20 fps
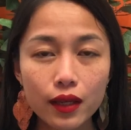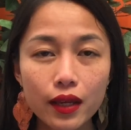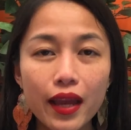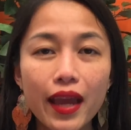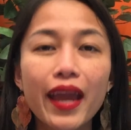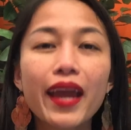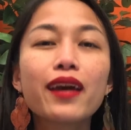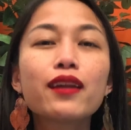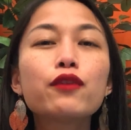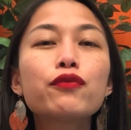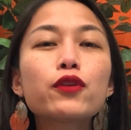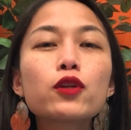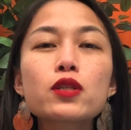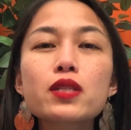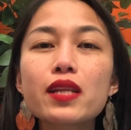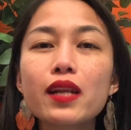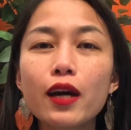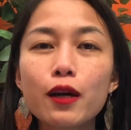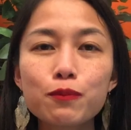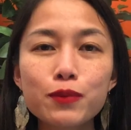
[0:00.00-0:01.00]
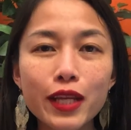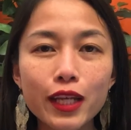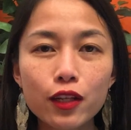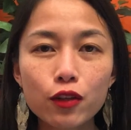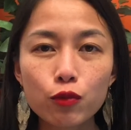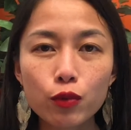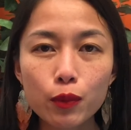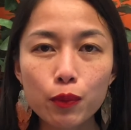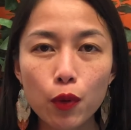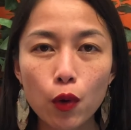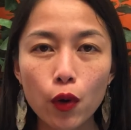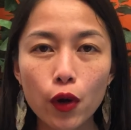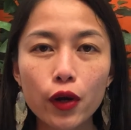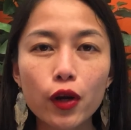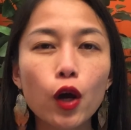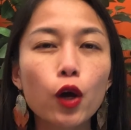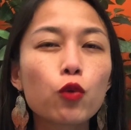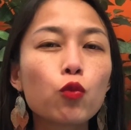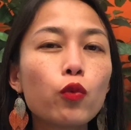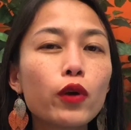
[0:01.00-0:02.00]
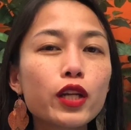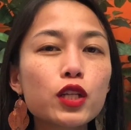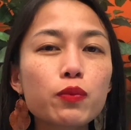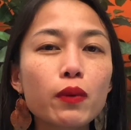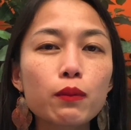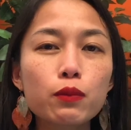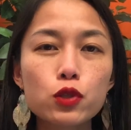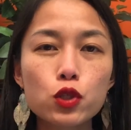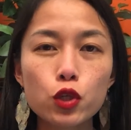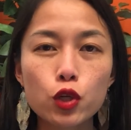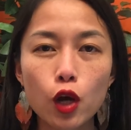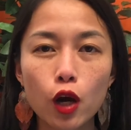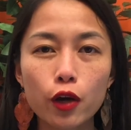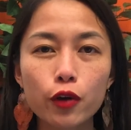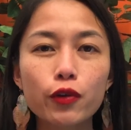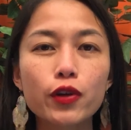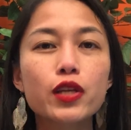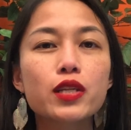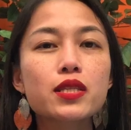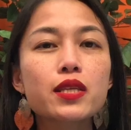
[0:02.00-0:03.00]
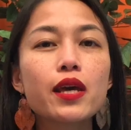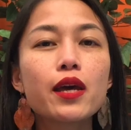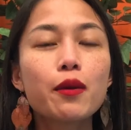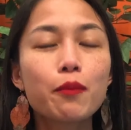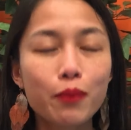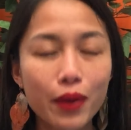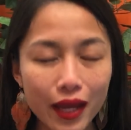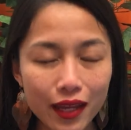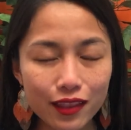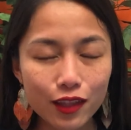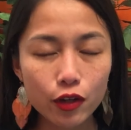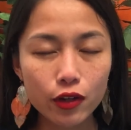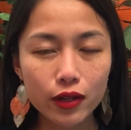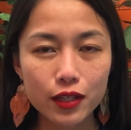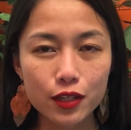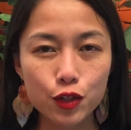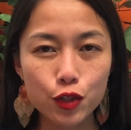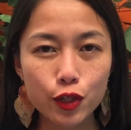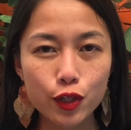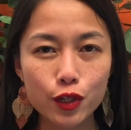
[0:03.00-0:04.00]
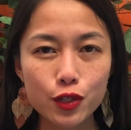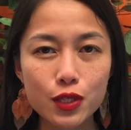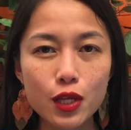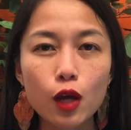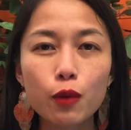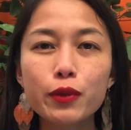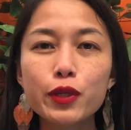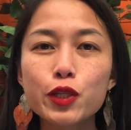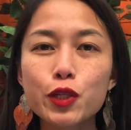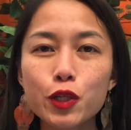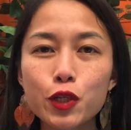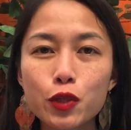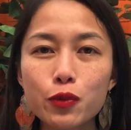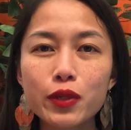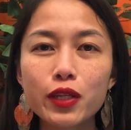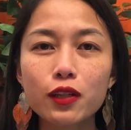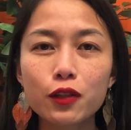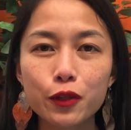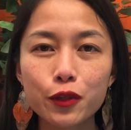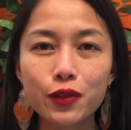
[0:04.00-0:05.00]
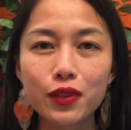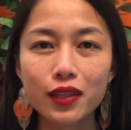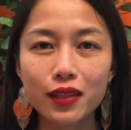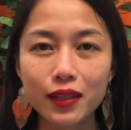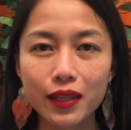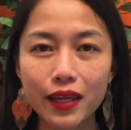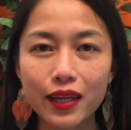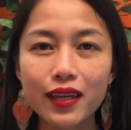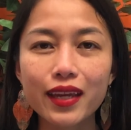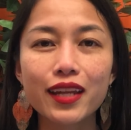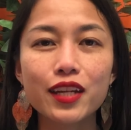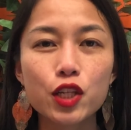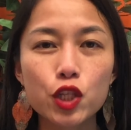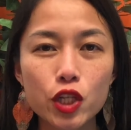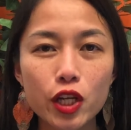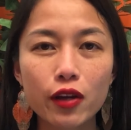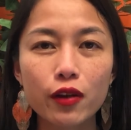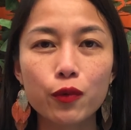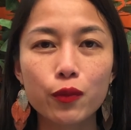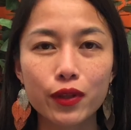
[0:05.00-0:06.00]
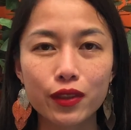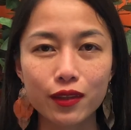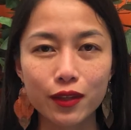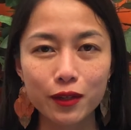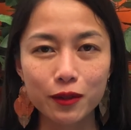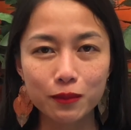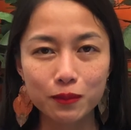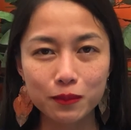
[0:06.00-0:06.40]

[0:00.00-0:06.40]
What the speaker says: And if there's an updated report on which members of Congress pay their interns, I'll be sure to include the link and share it with you.